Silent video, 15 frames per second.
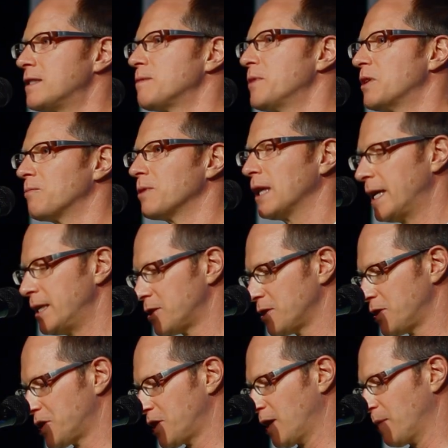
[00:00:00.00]
intimate
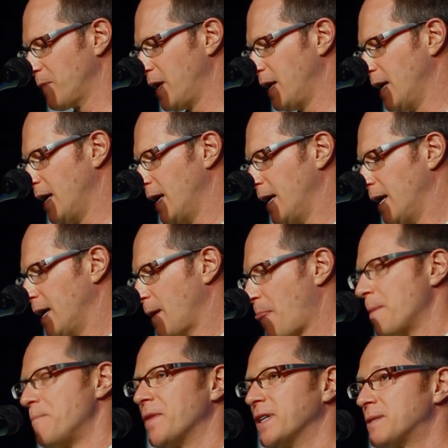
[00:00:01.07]
relationship,
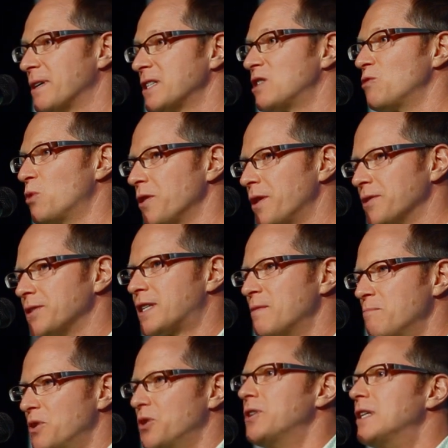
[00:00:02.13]
especially where there's
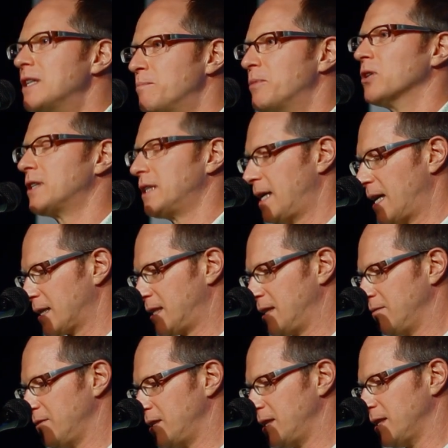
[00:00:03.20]
community building
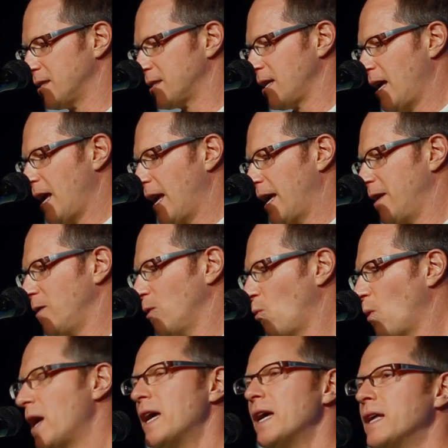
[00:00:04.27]
activities, and in a
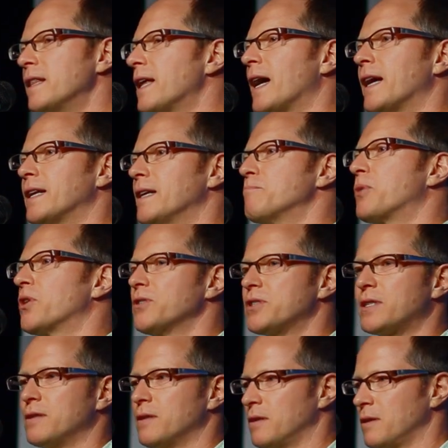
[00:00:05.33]
way that
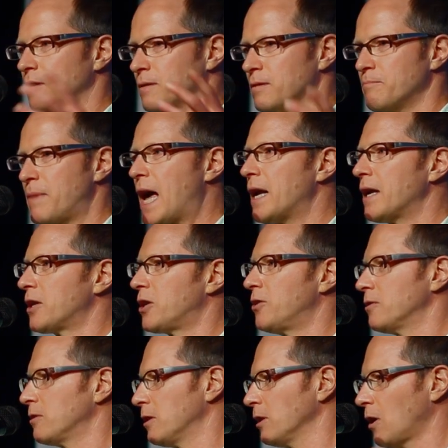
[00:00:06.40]
impersonal,
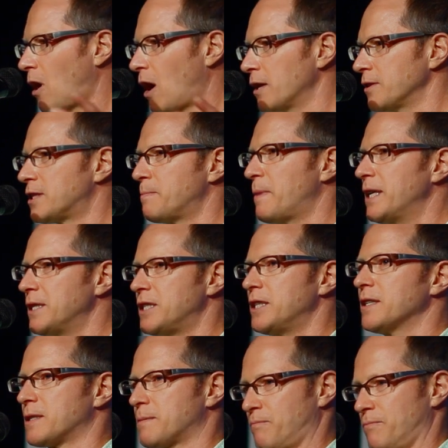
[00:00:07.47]
manicured, large,
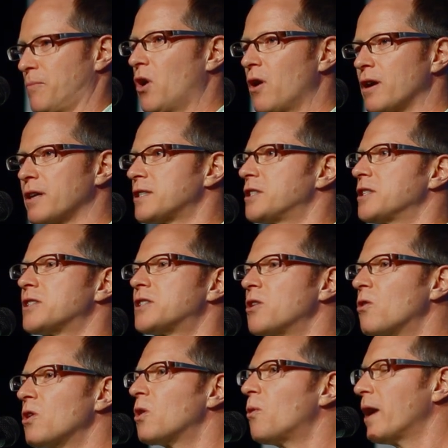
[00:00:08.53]
spacious parks just
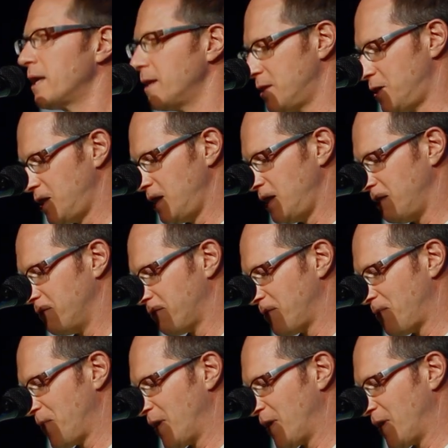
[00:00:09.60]
don't quite achieve.